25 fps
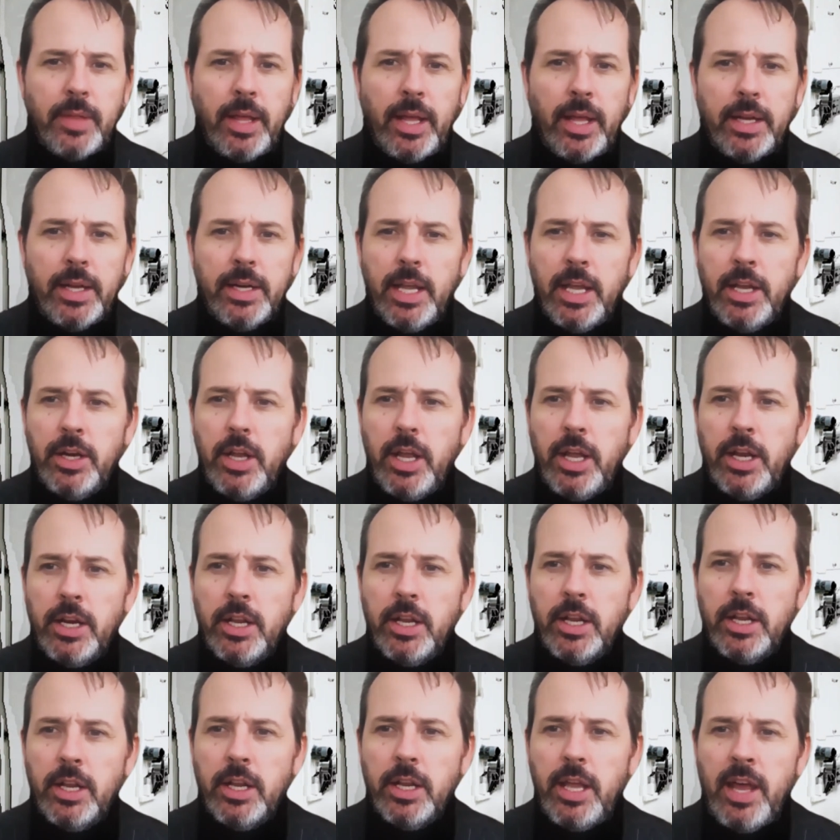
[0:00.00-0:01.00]
And
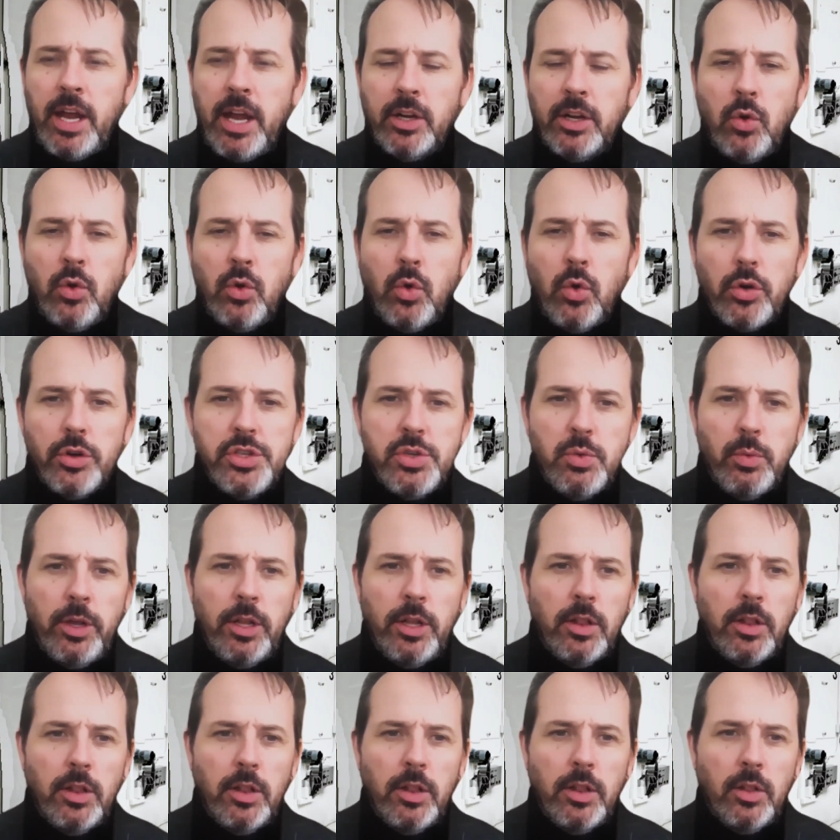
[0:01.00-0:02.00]
in that course,
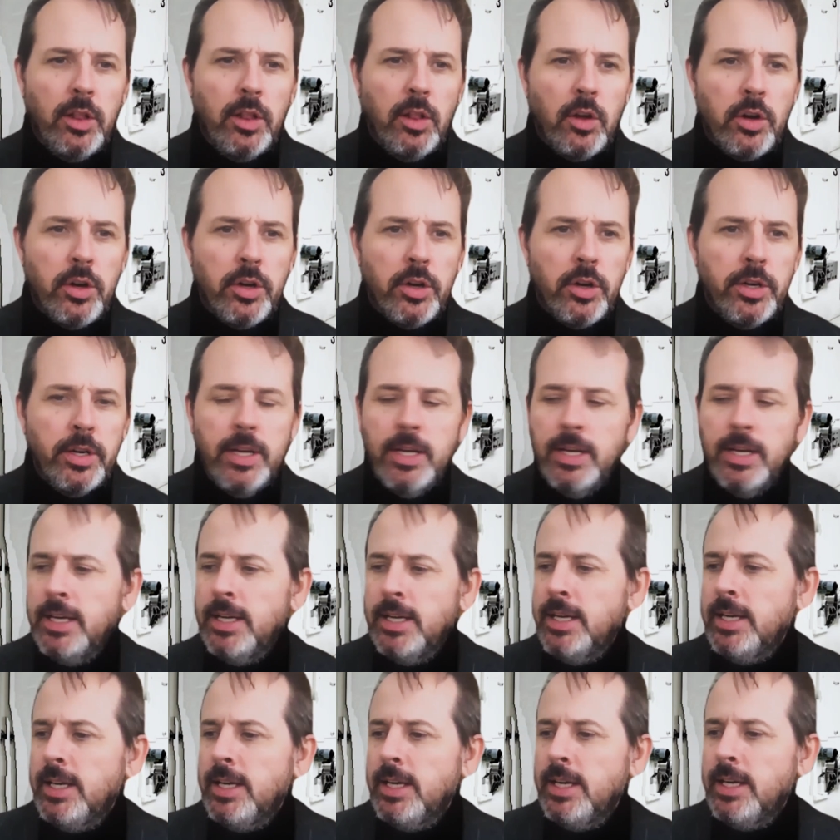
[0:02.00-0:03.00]
we learn
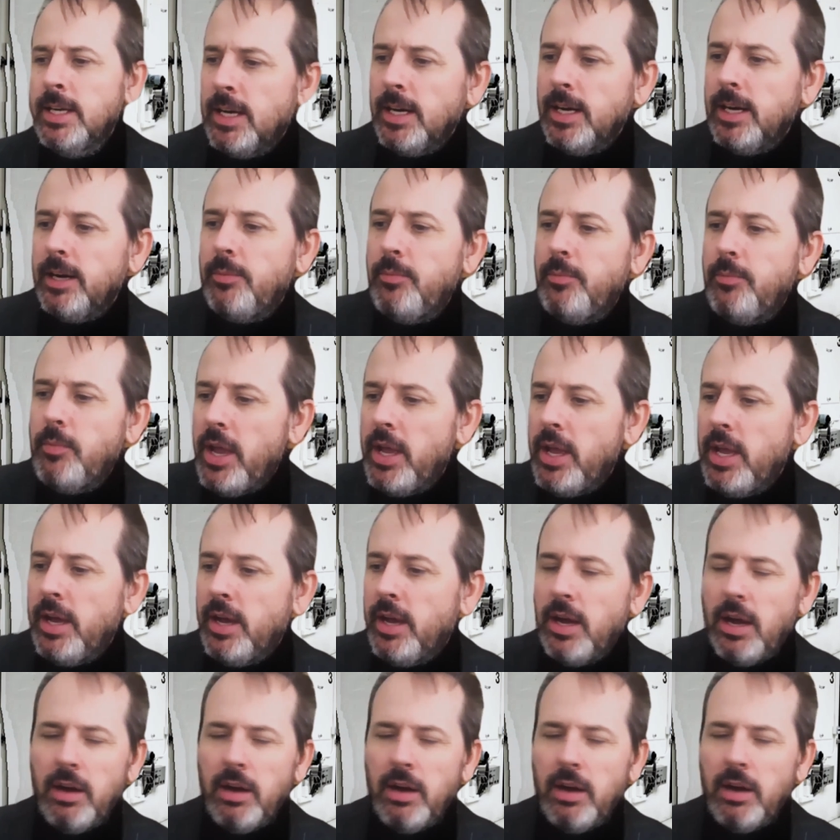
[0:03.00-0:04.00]

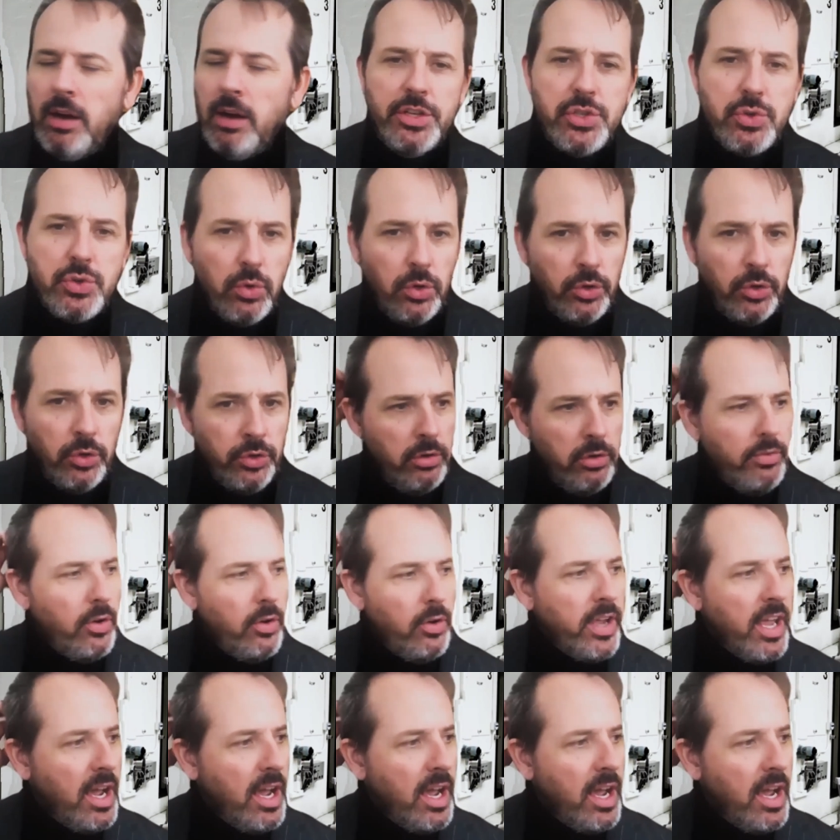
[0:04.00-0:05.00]
a visceral new
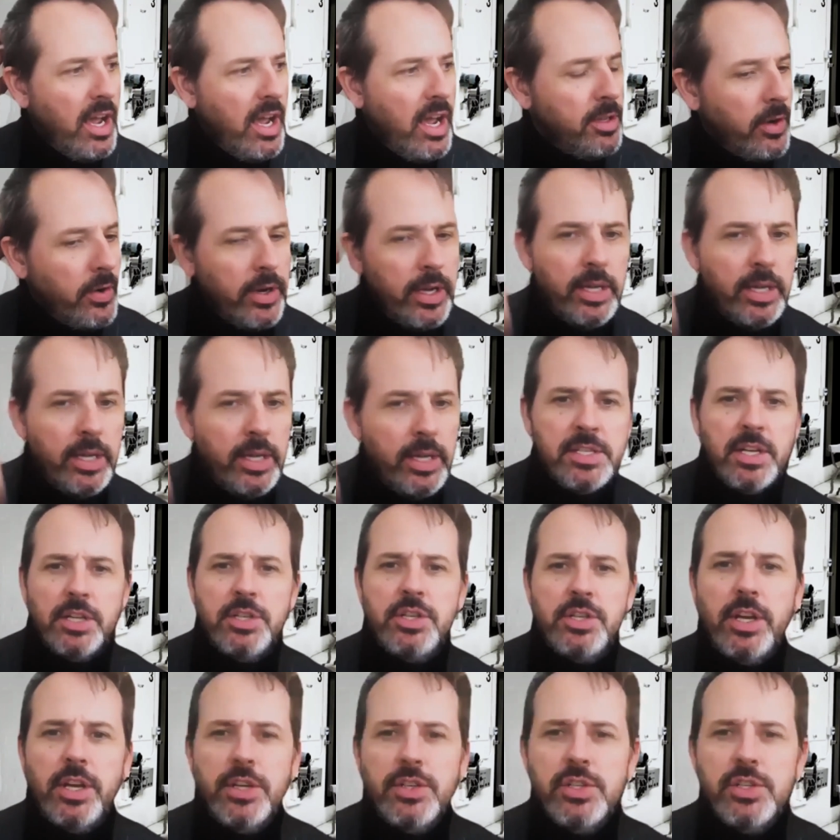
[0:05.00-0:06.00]
vocabulary
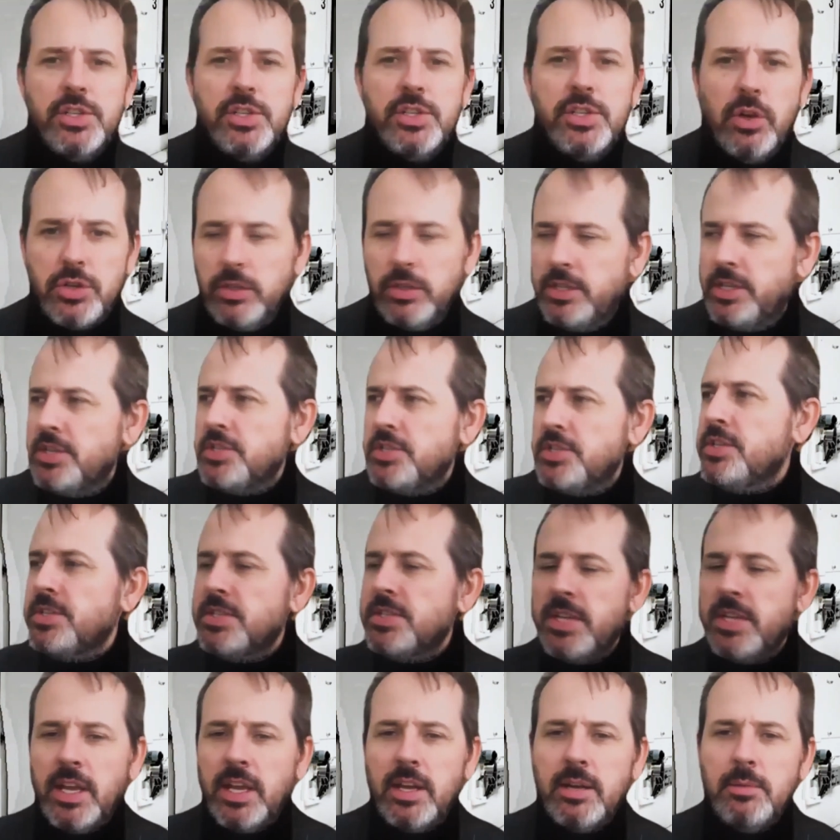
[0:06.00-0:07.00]
such as social
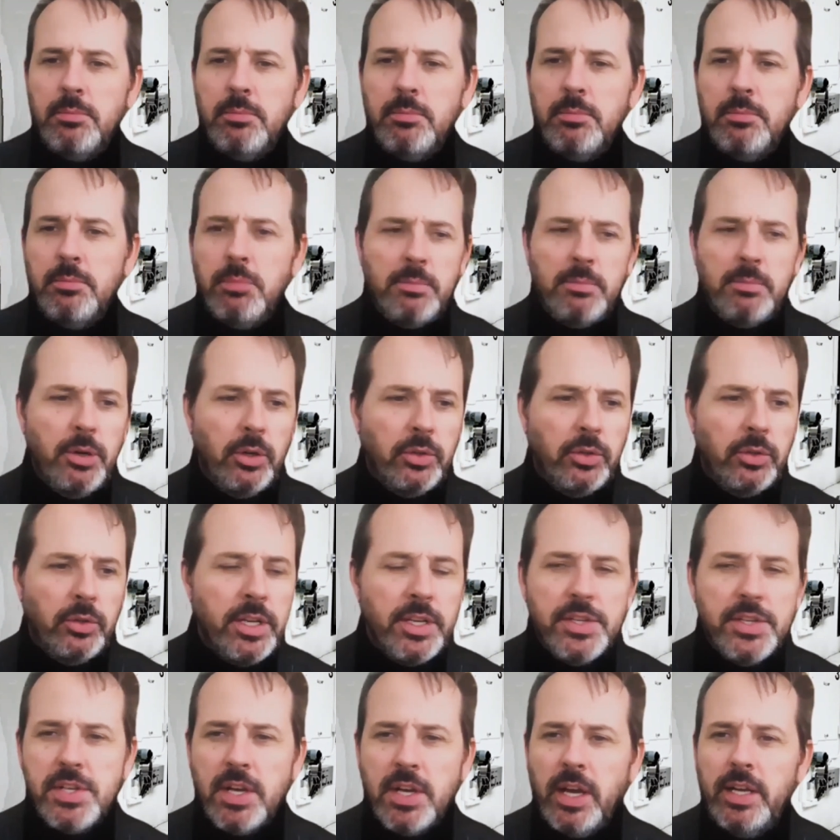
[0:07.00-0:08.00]
distancing, compliant
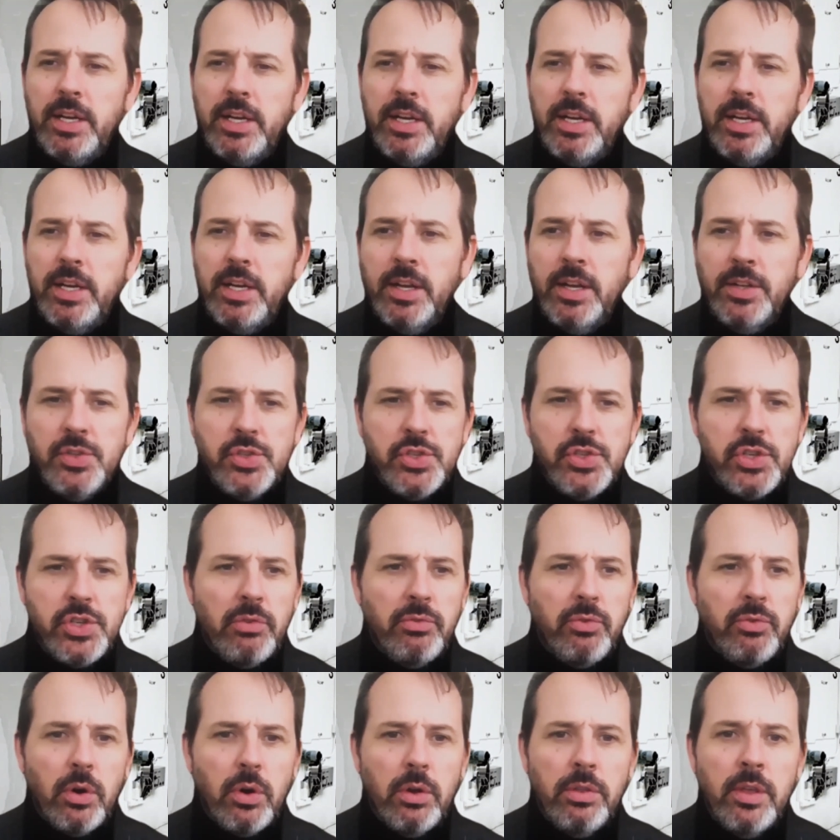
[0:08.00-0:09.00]
building design, and
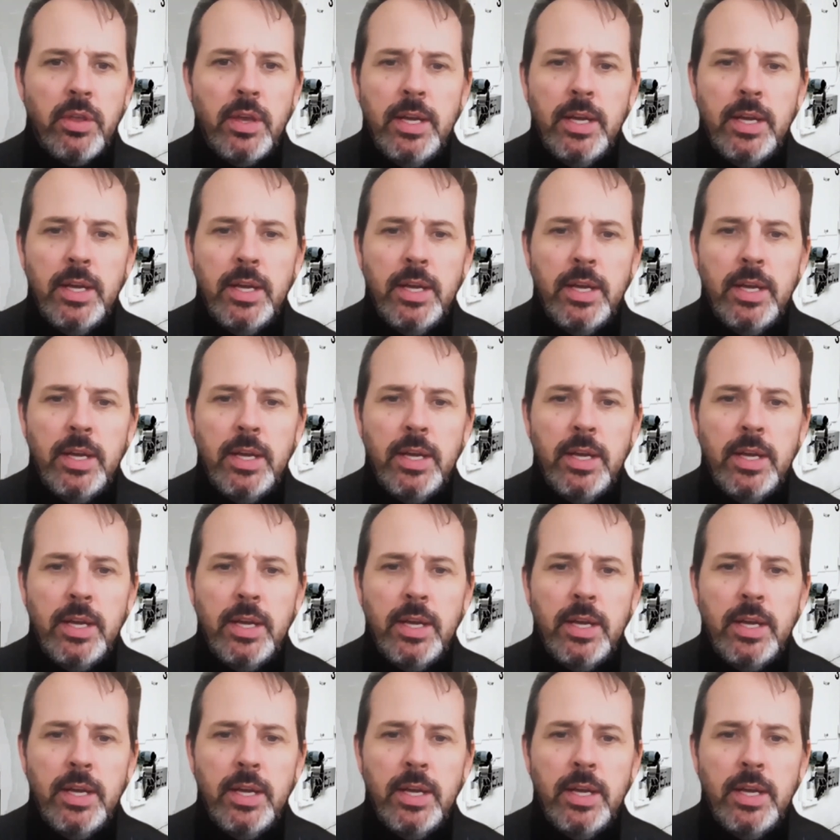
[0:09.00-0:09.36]
so forth.